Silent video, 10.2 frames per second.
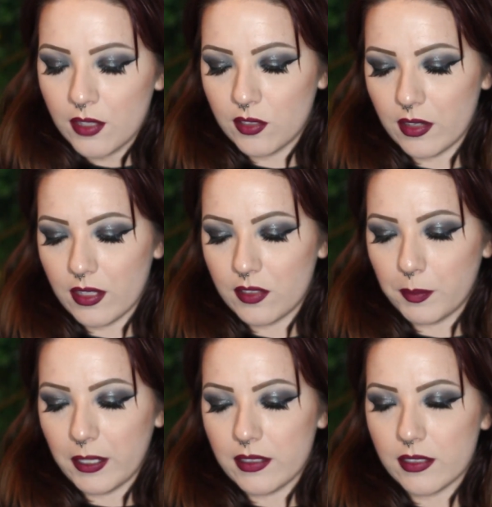So this
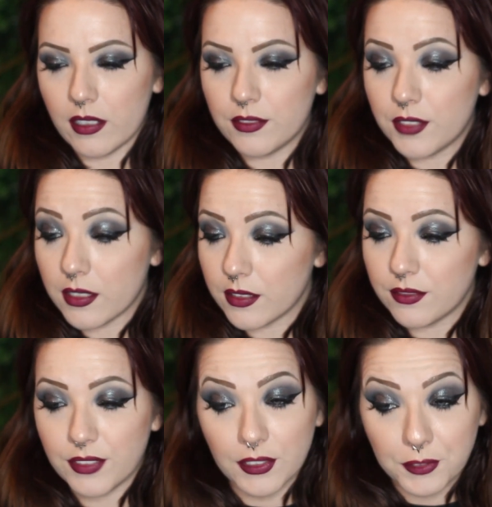by itself doesn't
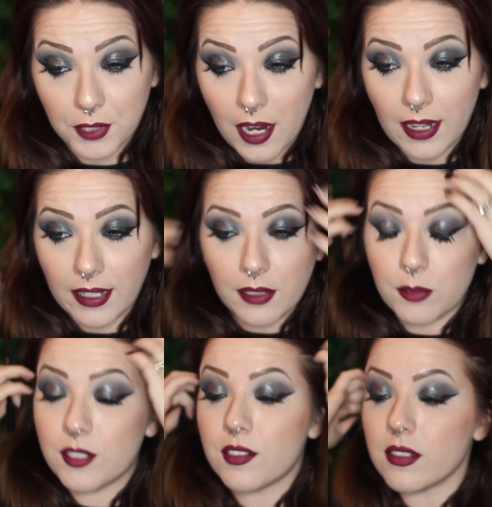feel drying,
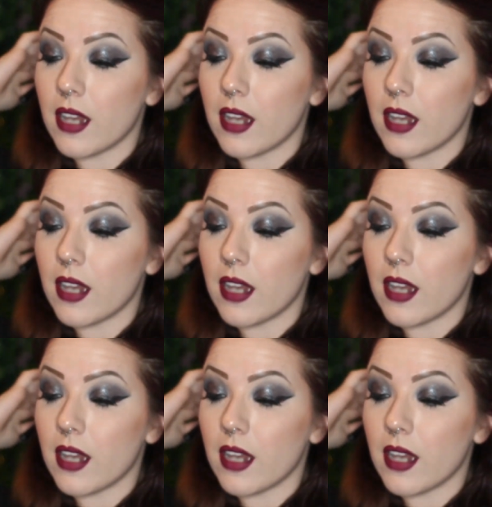which is